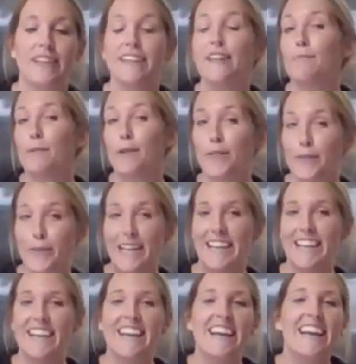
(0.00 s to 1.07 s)
Number
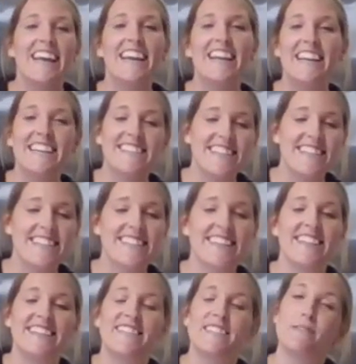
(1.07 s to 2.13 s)
three, eating
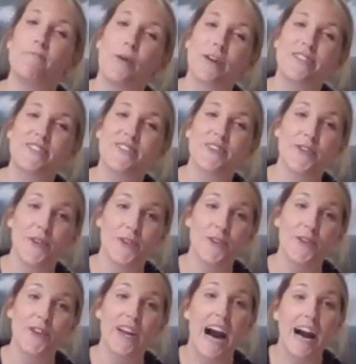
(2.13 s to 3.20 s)
seasonally supports your
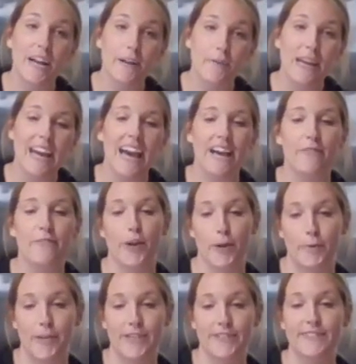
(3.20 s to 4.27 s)
local economy and
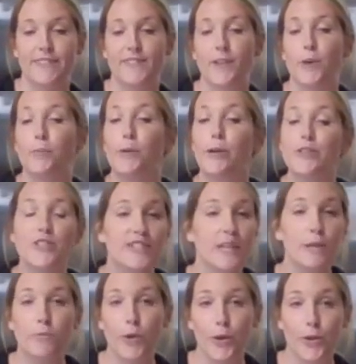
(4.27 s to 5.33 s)
farmers. So
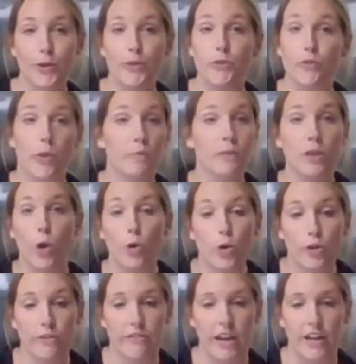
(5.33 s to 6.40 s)
purchasing produce from
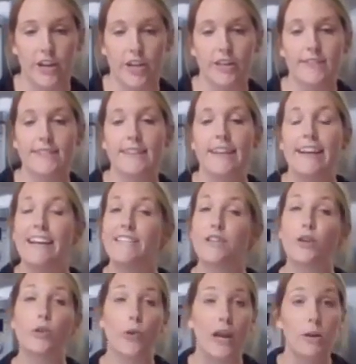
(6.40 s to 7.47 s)
local vendors is a
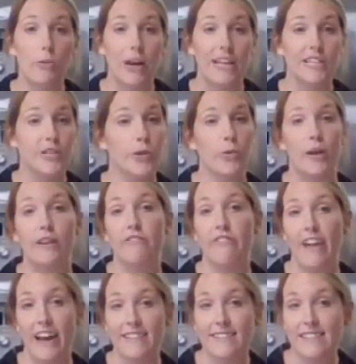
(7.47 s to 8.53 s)
great way to
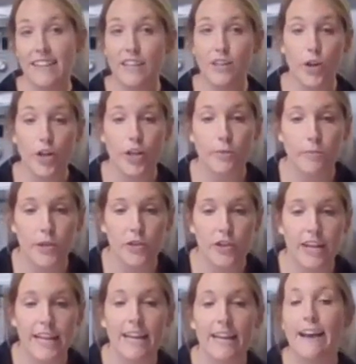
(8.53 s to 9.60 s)
invest in your
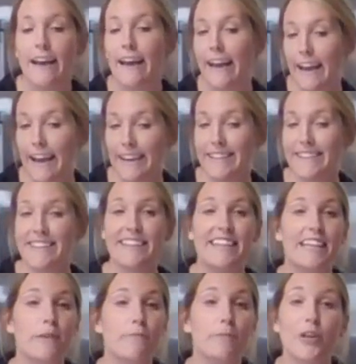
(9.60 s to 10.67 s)
community and
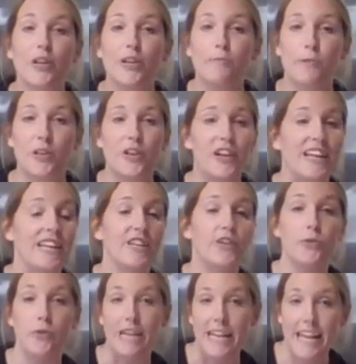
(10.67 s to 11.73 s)
keep your community
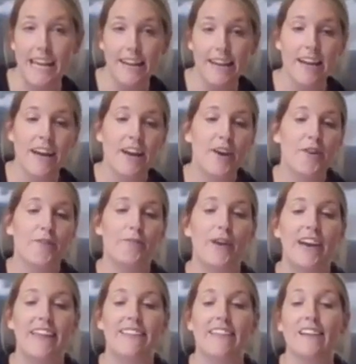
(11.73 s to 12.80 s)
unique
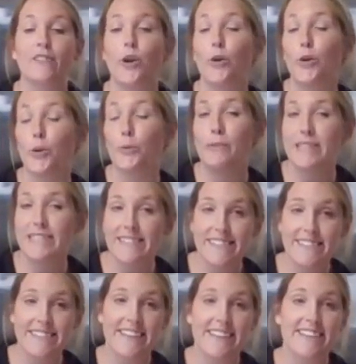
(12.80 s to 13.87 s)
with local
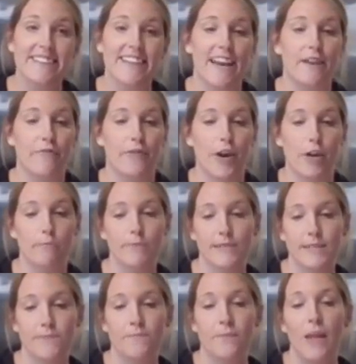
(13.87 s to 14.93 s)
businesses and
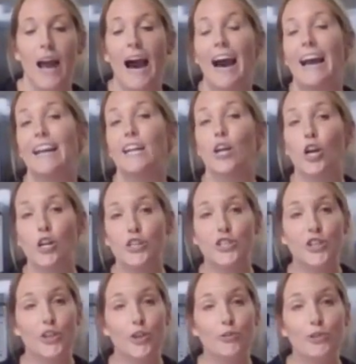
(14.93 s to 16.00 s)
farms. I encourage
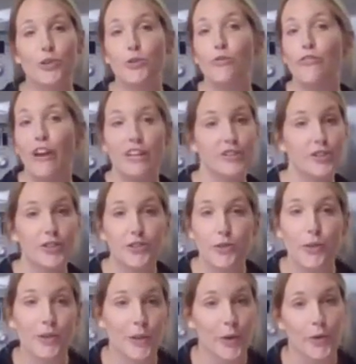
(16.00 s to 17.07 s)
you to venture to a
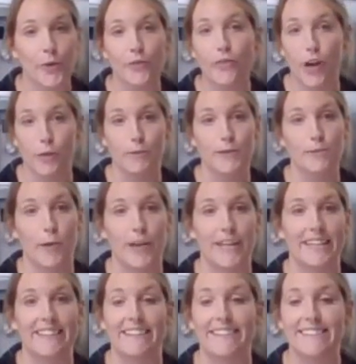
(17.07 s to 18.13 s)
local farmer's
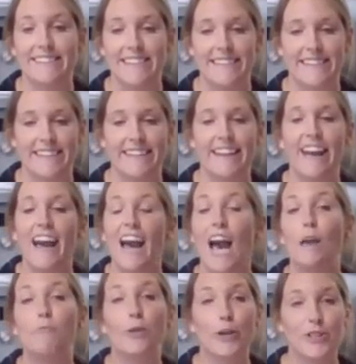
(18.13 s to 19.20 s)
market this season
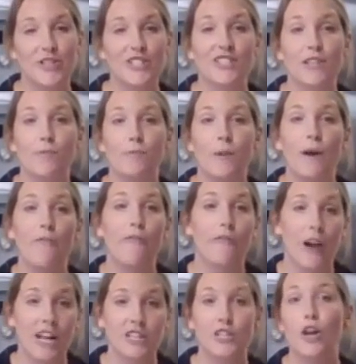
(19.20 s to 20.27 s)
and purchase some
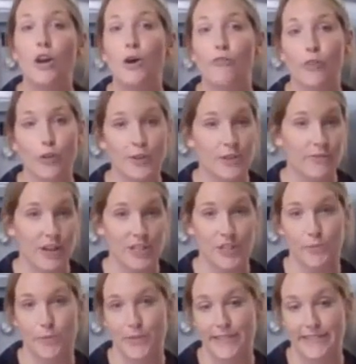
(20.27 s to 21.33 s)
fresh fruits and
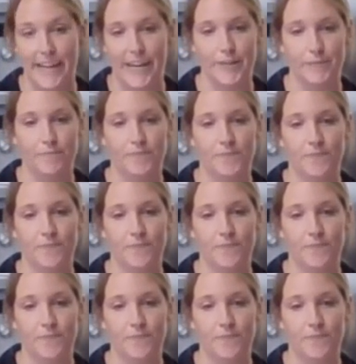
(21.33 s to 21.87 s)
vegetables there.